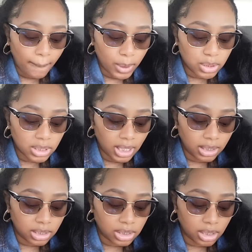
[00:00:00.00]
mostly
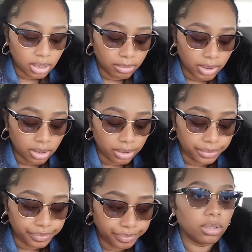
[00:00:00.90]
ate the chicken burger.
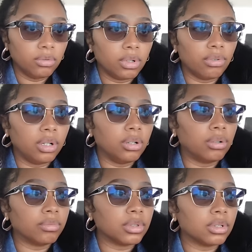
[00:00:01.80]
So you want to run
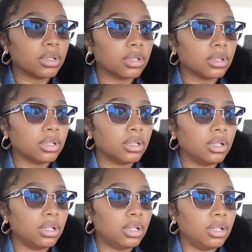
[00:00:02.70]
home real quick? Yeah.
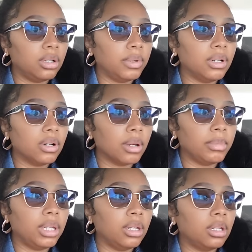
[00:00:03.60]
And then we go get
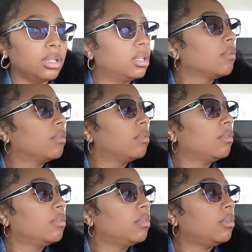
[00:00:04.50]
Mila?
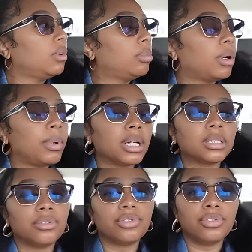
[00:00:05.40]
Yeah. We brought back
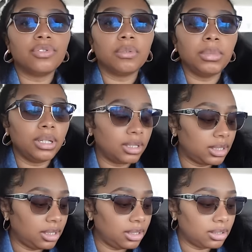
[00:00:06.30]
some food for Mila
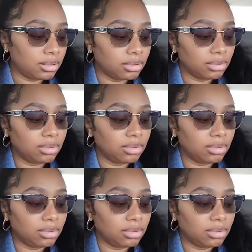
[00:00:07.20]
to eat too.